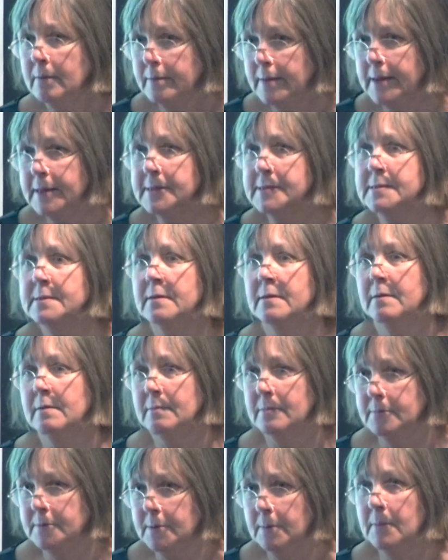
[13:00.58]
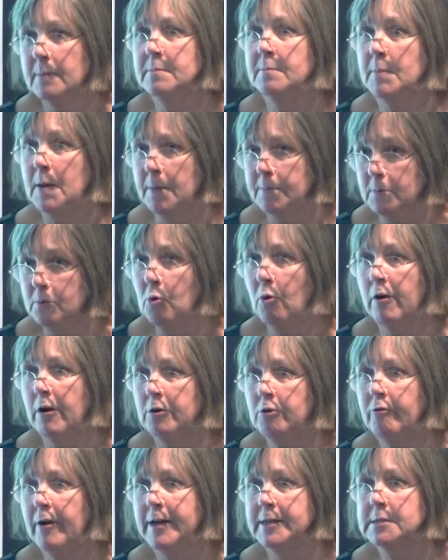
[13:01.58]
these
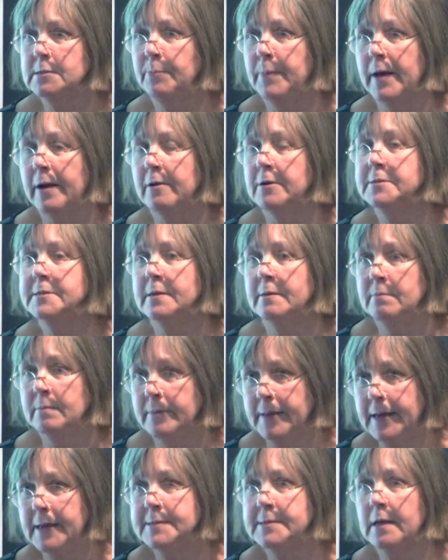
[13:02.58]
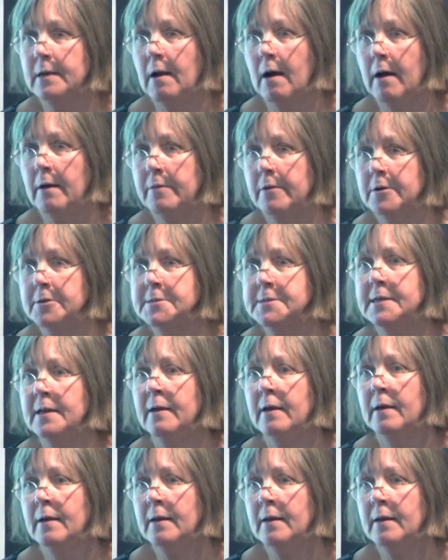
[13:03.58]
neurotransmitters, these and others,